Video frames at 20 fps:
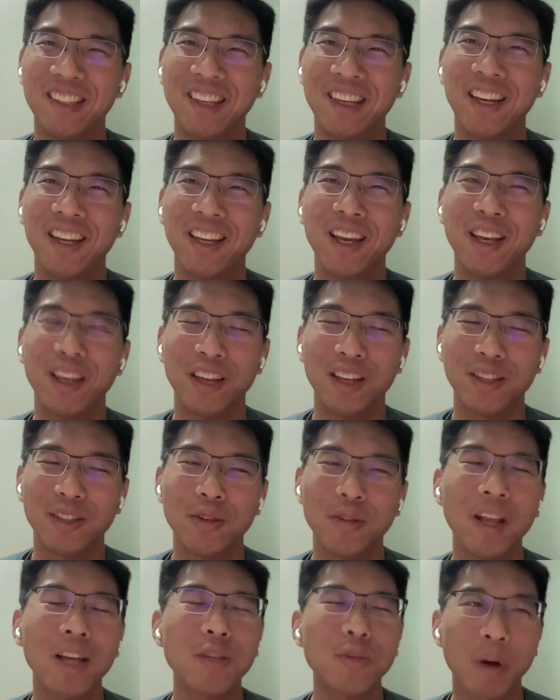Yeah.
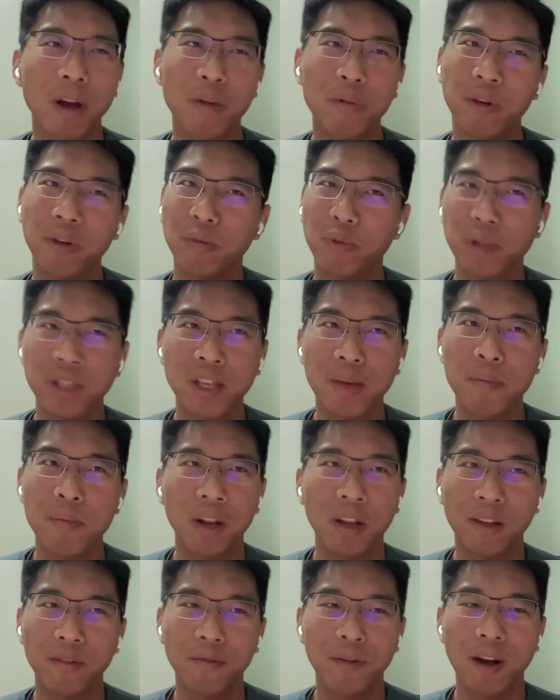So that's why we
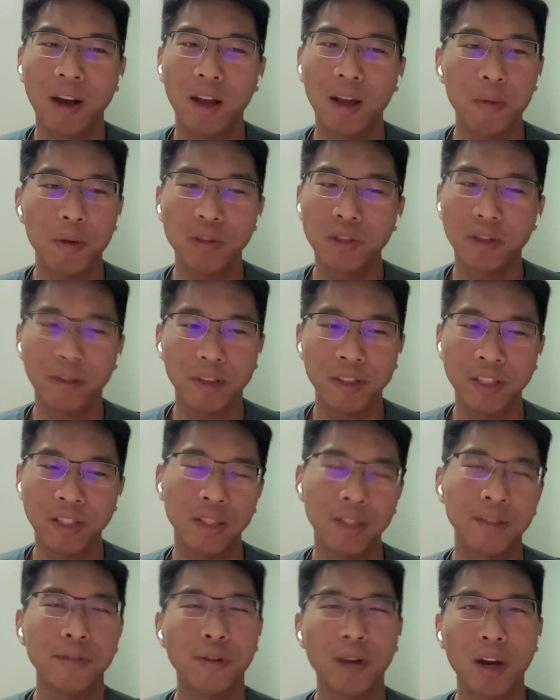simplify most of the
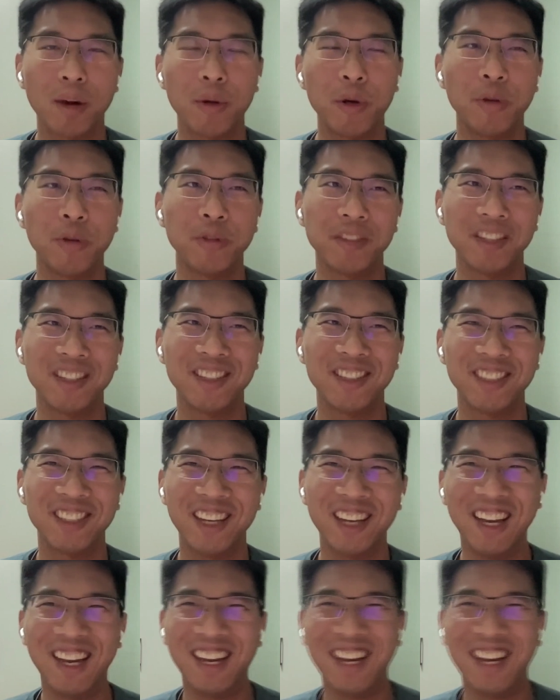things for our users.